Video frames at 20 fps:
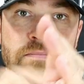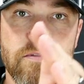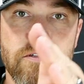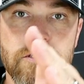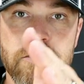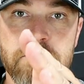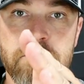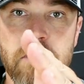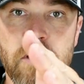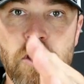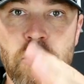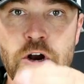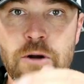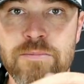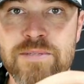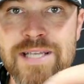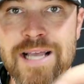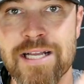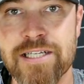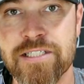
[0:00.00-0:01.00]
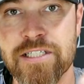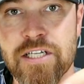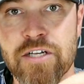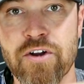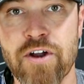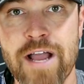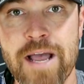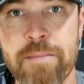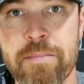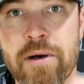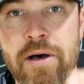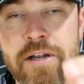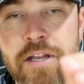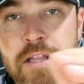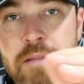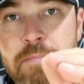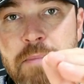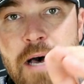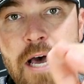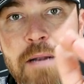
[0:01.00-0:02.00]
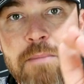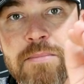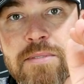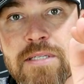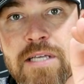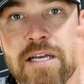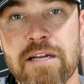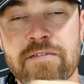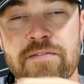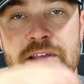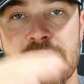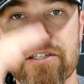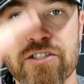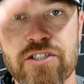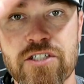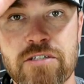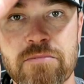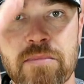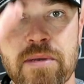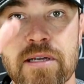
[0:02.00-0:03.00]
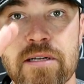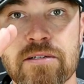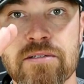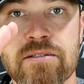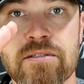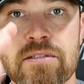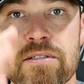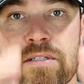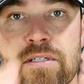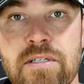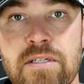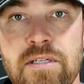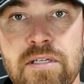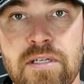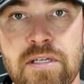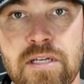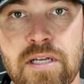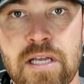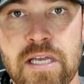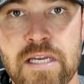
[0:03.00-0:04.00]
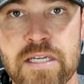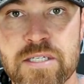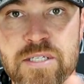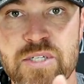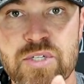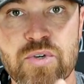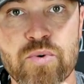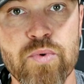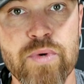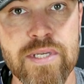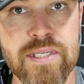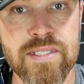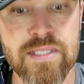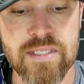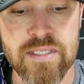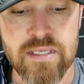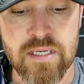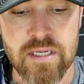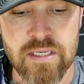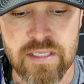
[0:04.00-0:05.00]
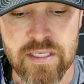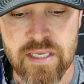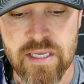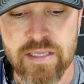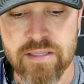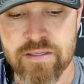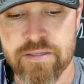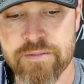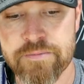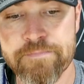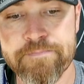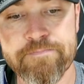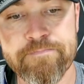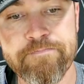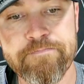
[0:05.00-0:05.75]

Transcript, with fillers: Those barbs actually grab onto the bottom side of that sheet metal and it squeezes it all together.